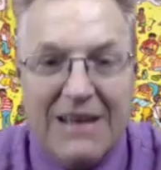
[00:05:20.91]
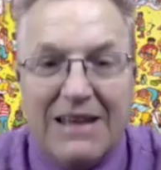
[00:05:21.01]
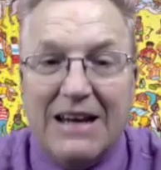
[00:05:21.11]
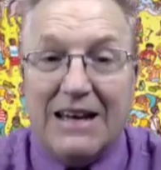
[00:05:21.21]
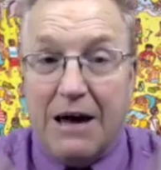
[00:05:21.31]

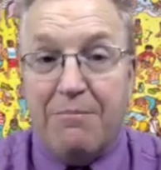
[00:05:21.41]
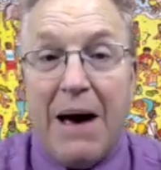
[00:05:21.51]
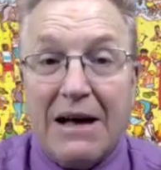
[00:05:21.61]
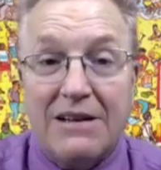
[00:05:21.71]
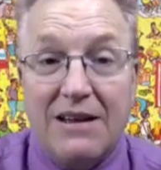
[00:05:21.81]
Then he came
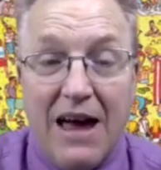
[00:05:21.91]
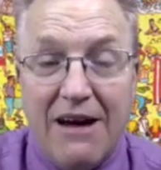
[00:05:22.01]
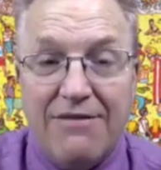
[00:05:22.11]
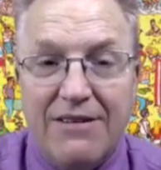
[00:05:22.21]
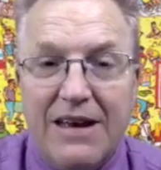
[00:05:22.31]
back to
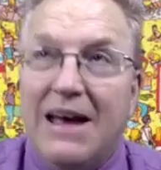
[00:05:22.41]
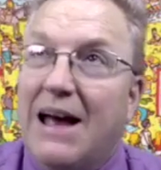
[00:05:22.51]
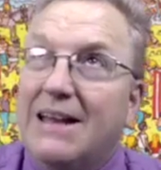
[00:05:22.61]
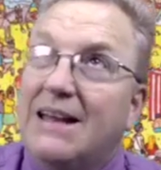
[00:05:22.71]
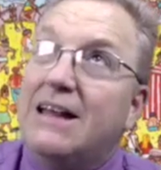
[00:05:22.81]
life.
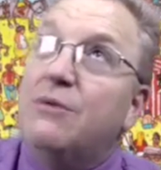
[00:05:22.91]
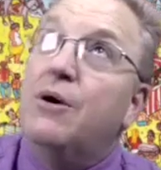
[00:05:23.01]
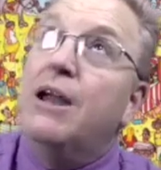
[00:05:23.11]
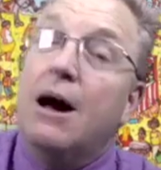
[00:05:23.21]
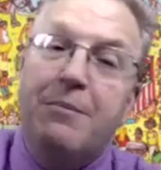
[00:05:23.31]
And then he
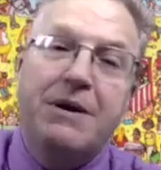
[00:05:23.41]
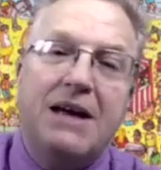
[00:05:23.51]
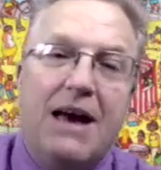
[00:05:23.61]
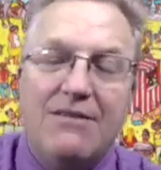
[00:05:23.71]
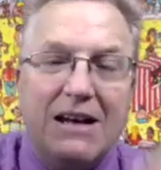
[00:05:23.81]
went up into heaven.